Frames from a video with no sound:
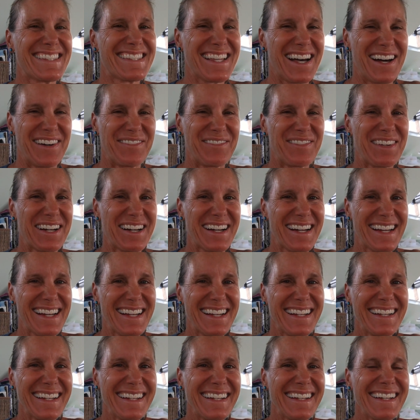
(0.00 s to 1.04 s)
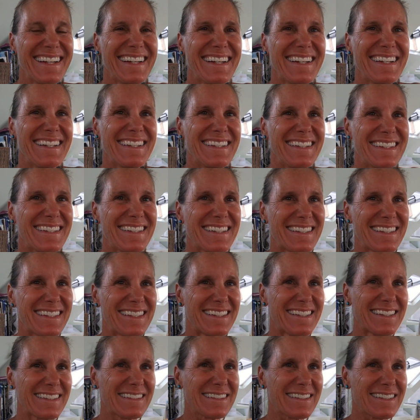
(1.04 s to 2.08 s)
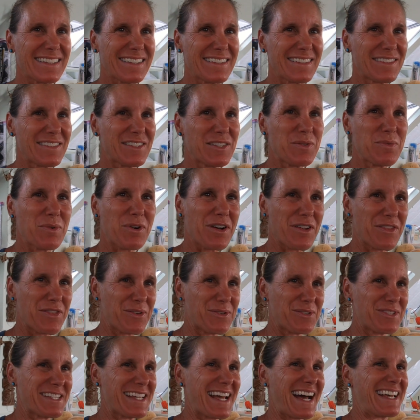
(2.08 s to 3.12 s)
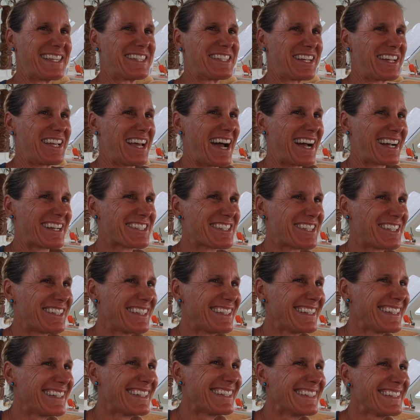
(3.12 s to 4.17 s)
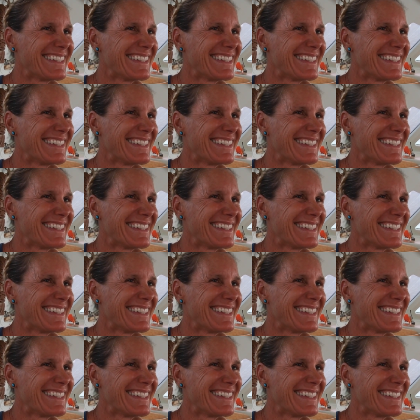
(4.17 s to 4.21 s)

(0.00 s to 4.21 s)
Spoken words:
not very... You were enthusiastic, actually.